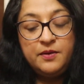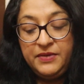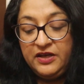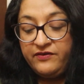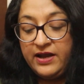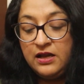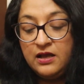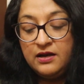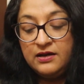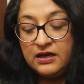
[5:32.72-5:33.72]
Meanwhile,
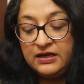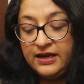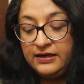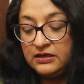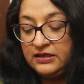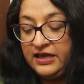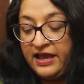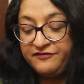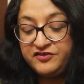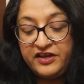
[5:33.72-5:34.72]
Nari and Ali
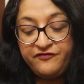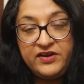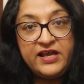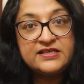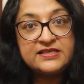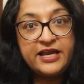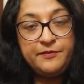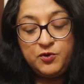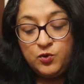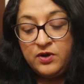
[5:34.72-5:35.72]
have safely
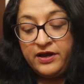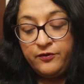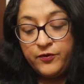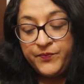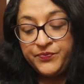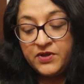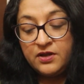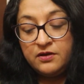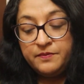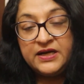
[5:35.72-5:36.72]
escaped to Cairo.
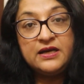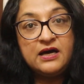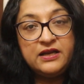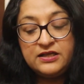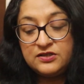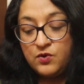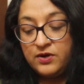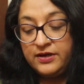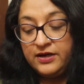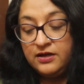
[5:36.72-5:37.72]
But Nari is
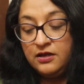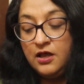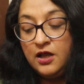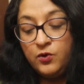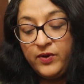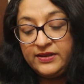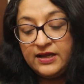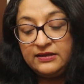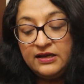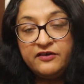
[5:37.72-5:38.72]
haunted, knowing
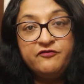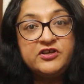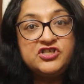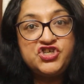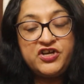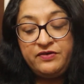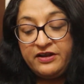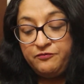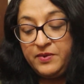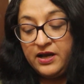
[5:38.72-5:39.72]
that the loved ones she
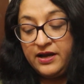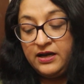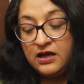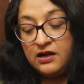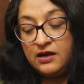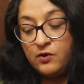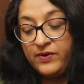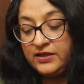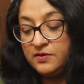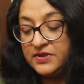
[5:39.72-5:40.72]
left behind are now
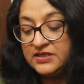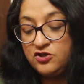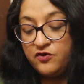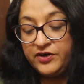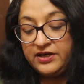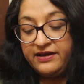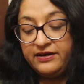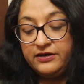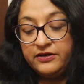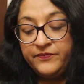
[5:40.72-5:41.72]
at the mercy of a
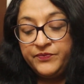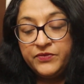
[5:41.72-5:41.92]
tyrant.